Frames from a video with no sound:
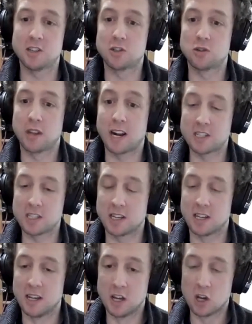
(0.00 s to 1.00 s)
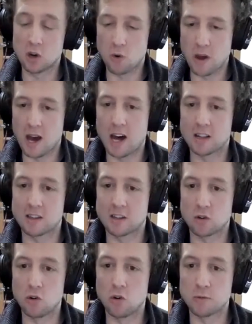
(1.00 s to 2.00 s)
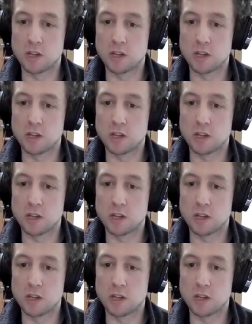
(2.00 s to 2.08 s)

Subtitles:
So they're actually quite hard to comb.